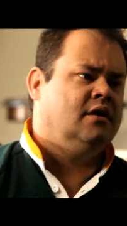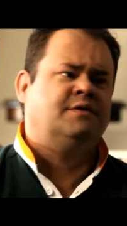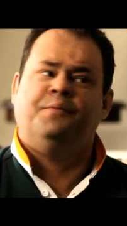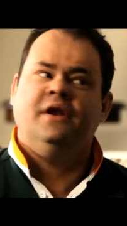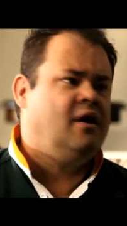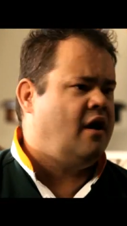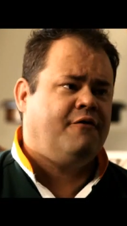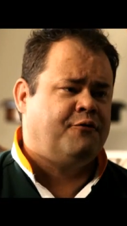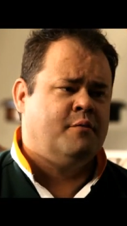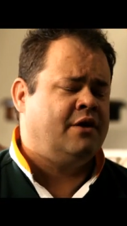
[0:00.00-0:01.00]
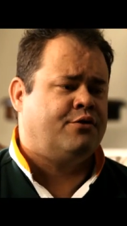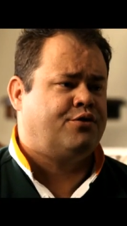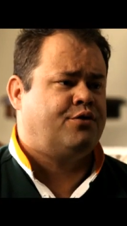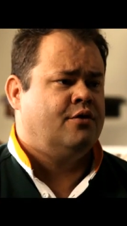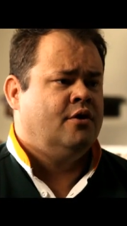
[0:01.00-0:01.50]
It's been a rough
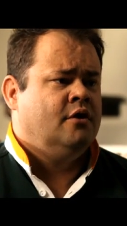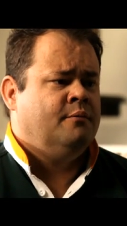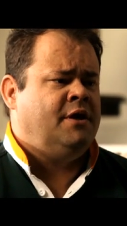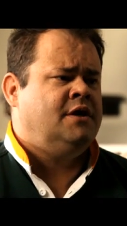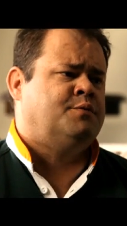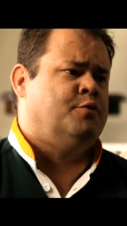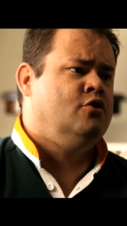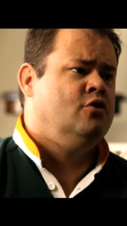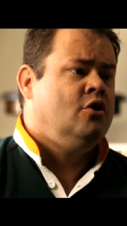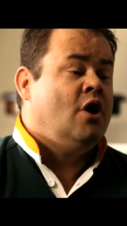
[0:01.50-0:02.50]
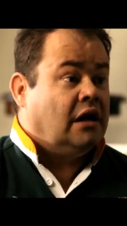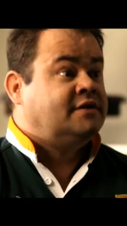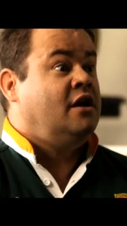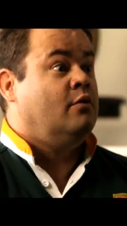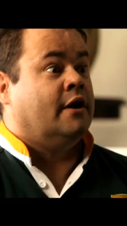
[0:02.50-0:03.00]
month. Please, bro. I'll
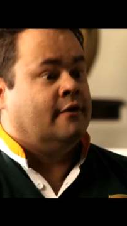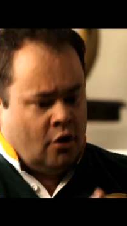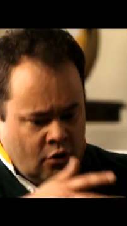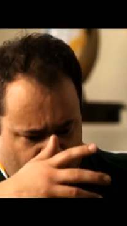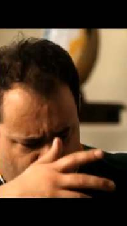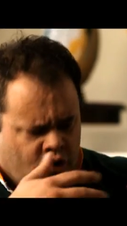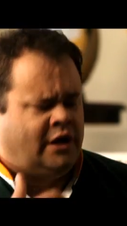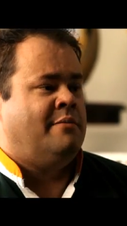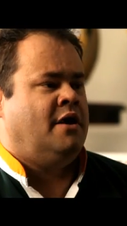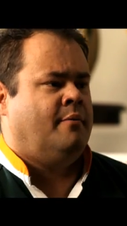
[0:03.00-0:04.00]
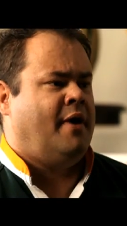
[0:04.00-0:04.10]
tell you what. You give me the